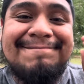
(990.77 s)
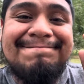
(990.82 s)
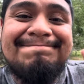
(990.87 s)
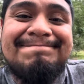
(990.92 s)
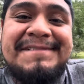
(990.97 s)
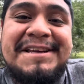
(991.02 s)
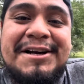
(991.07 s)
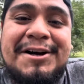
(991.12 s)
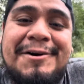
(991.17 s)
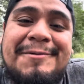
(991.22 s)

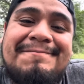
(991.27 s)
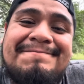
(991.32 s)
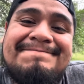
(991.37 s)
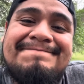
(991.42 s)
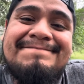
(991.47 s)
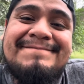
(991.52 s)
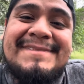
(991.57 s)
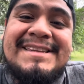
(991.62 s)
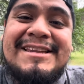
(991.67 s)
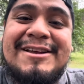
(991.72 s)
you know,
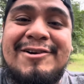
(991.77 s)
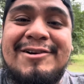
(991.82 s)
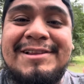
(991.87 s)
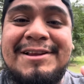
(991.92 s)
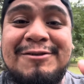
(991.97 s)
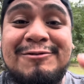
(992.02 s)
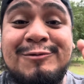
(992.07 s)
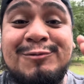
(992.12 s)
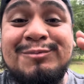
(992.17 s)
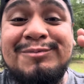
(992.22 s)
they're a
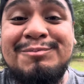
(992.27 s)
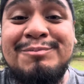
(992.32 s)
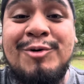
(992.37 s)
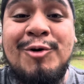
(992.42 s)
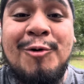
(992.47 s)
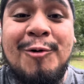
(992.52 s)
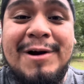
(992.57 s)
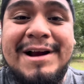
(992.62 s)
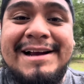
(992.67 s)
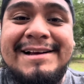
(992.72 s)
little
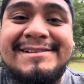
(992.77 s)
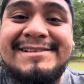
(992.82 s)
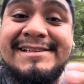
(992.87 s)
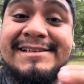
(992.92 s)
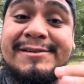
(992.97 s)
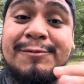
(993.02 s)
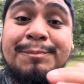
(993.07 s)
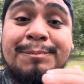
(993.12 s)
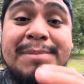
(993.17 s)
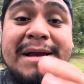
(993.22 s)
boring to
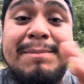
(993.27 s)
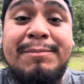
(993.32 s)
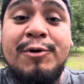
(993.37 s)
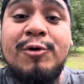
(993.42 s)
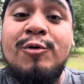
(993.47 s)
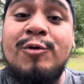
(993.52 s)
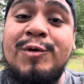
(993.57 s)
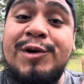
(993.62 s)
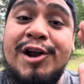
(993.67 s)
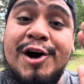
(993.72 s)
the people
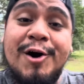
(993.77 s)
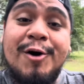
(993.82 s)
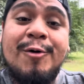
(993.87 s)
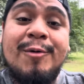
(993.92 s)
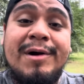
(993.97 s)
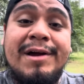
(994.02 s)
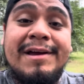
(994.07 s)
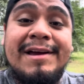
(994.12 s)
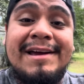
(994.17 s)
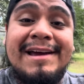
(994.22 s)
who know
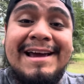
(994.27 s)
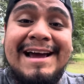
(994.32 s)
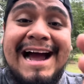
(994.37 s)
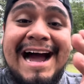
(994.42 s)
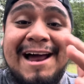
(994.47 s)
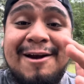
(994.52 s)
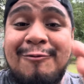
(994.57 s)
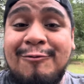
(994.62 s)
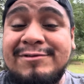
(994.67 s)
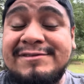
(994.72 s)

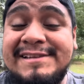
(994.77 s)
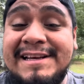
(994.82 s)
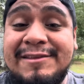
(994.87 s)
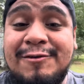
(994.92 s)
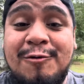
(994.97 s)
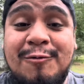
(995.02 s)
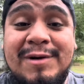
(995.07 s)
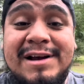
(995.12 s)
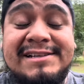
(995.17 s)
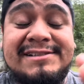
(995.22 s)
how to set
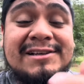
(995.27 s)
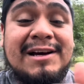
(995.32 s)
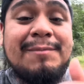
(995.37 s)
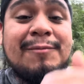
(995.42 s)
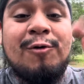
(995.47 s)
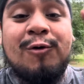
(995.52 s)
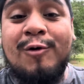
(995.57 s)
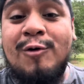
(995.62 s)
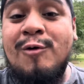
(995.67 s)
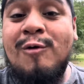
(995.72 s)
their rigs up
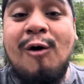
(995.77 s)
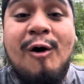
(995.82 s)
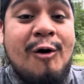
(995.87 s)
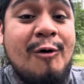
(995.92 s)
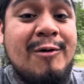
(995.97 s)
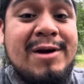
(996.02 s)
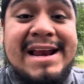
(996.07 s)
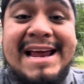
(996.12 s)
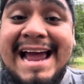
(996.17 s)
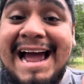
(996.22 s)
or who
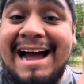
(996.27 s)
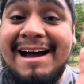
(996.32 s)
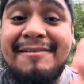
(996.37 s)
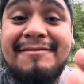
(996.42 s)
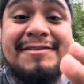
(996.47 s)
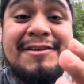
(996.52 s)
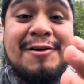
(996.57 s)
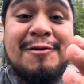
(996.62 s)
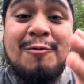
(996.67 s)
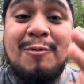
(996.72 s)
already
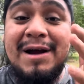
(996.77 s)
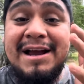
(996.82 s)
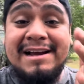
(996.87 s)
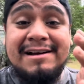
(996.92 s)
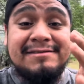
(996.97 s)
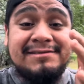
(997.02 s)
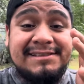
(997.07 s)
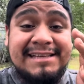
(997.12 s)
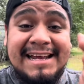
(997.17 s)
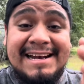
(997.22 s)
have their way
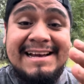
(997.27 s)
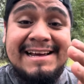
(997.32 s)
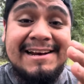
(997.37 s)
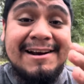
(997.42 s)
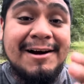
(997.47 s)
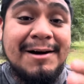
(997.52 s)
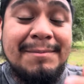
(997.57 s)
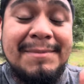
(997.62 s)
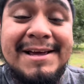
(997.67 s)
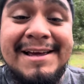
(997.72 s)
of setting it
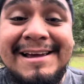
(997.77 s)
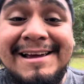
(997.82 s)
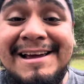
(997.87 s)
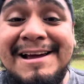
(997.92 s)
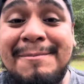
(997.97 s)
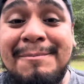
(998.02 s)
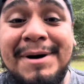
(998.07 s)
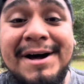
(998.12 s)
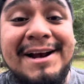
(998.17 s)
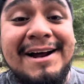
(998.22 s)
up.
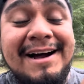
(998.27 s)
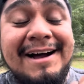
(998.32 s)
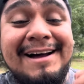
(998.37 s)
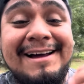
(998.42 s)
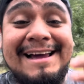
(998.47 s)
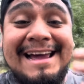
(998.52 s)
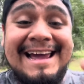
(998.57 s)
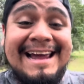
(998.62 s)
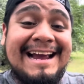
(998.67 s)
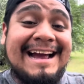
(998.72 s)
But uh,
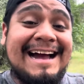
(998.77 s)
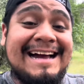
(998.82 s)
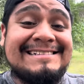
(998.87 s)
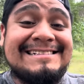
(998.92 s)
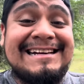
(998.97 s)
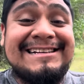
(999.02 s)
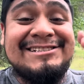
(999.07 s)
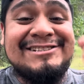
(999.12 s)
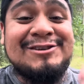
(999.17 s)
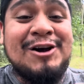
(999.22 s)
hey, guys,
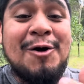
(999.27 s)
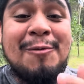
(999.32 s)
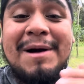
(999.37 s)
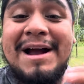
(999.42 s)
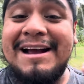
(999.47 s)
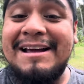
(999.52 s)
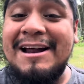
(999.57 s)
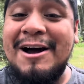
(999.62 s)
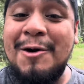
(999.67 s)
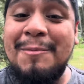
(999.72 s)
I just hope I
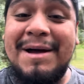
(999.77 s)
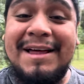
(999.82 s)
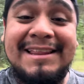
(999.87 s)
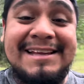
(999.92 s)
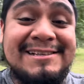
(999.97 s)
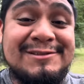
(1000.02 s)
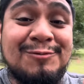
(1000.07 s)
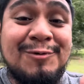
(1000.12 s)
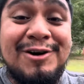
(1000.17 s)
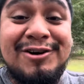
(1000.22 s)
could help at
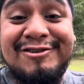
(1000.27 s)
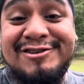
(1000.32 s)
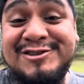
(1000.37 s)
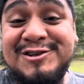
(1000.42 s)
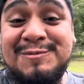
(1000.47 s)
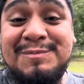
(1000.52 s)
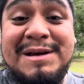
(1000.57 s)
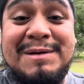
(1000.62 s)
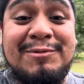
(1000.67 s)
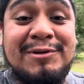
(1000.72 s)
least one or
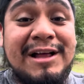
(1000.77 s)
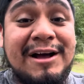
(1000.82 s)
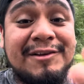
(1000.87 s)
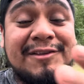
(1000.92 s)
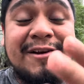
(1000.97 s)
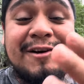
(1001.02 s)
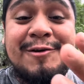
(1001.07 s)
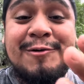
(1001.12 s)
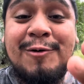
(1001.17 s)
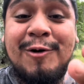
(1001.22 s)
two people out
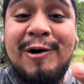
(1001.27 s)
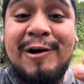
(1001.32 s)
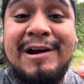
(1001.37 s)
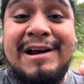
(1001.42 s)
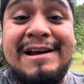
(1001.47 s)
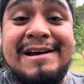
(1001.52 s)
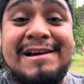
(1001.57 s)
there who are